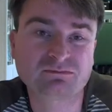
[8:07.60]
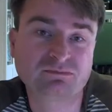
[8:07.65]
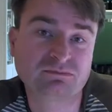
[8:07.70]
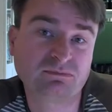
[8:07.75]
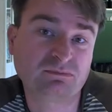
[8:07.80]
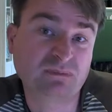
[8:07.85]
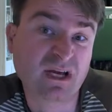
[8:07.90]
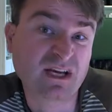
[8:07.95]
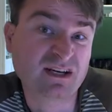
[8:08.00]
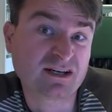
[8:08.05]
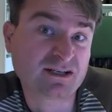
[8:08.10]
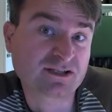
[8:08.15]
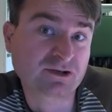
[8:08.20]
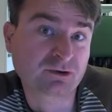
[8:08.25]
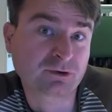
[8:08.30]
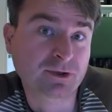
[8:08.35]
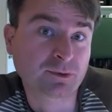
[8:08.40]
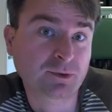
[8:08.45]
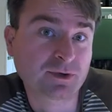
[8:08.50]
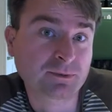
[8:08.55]
may
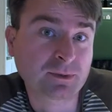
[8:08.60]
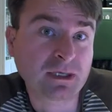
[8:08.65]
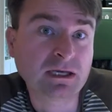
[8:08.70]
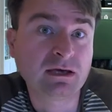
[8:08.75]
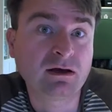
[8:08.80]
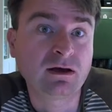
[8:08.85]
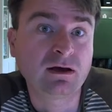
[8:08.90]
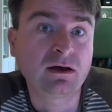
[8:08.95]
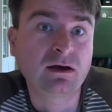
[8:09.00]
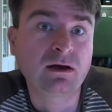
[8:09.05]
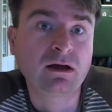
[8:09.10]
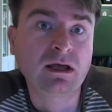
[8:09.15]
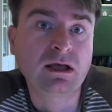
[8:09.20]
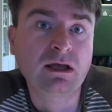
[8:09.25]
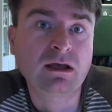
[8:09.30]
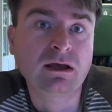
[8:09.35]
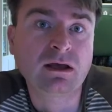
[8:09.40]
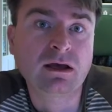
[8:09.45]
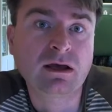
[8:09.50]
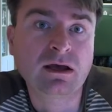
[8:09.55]
disagree with me.
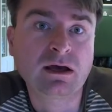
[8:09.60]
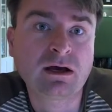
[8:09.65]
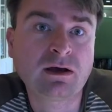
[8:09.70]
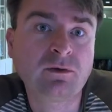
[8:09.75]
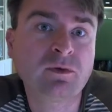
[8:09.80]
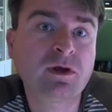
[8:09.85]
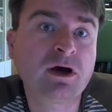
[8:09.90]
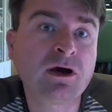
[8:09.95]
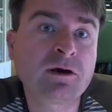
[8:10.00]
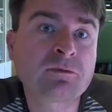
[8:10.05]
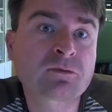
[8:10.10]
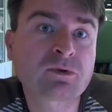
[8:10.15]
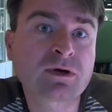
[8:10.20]
And I hope